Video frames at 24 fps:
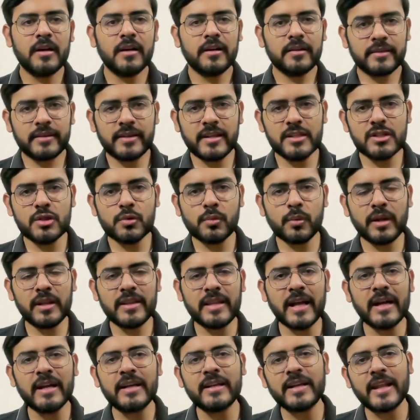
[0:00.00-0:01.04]
This will
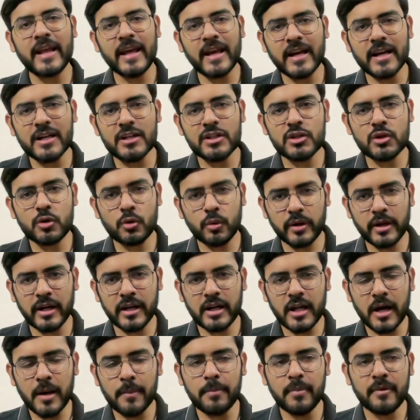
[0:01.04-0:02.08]
then take us to
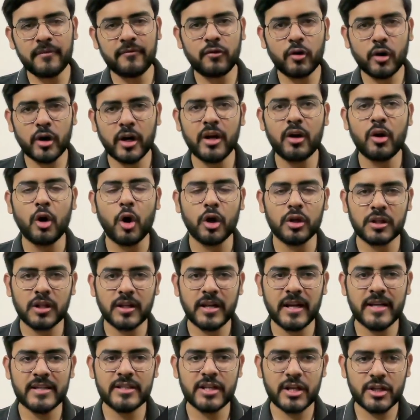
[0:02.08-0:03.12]
GitHub for an
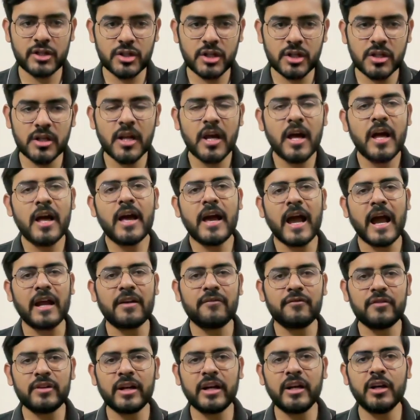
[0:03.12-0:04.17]
authorization and
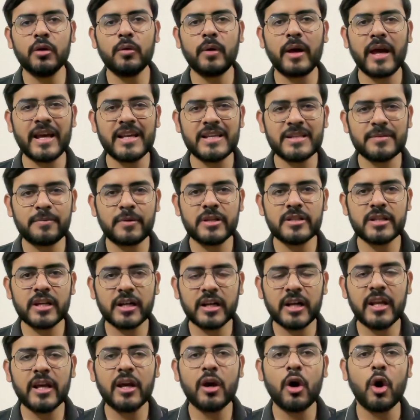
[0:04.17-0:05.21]
we need to
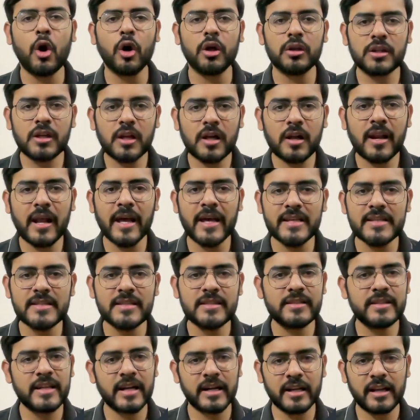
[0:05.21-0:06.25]
explicitly authorize
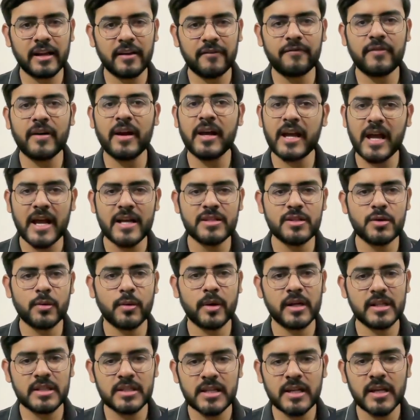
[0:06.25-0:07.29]
Netlify, as you
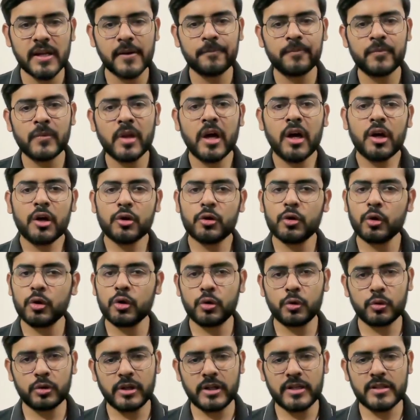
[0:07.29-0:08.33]
can see, to do
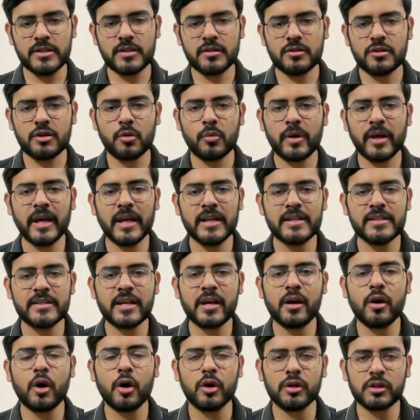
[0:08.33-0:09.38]
this. So we can say
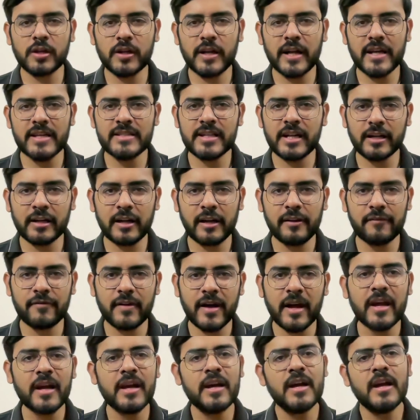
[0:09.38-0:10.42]
authorize Netlify.
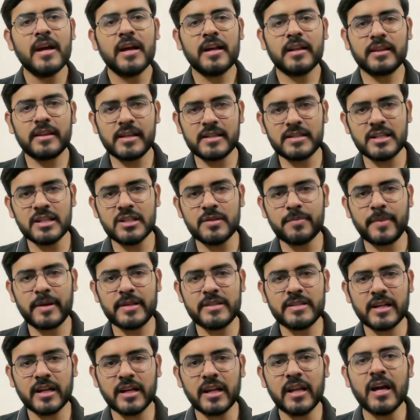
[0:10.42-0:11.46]
This is
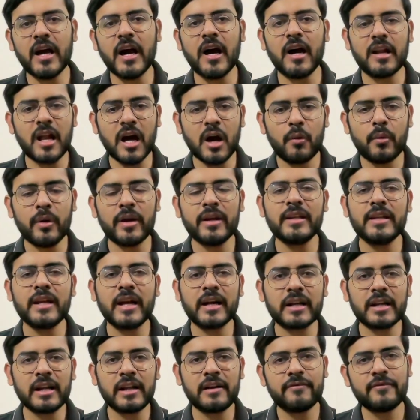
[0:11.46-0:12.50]
basically allowing
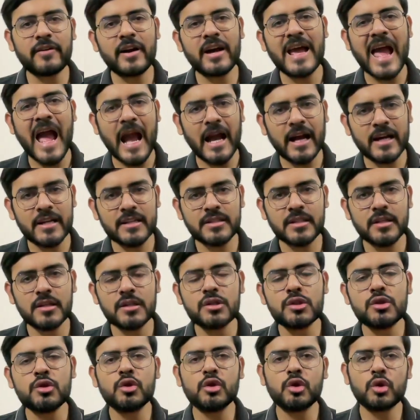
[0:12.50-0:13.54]
Netlify
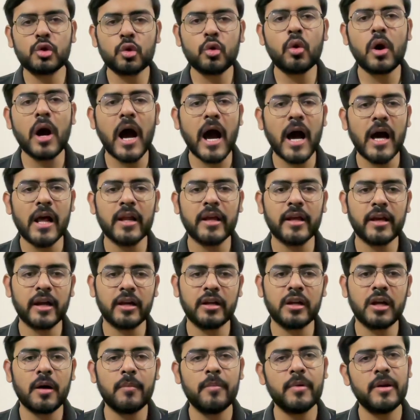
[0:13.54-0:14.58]
access to our
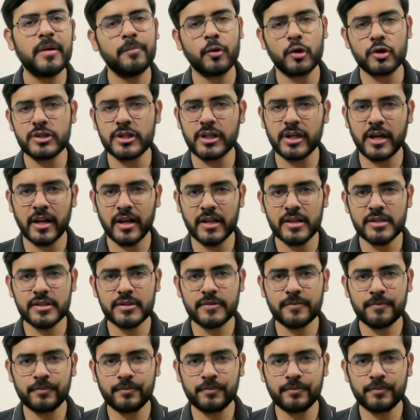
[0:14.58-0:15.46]
GitHub repositories.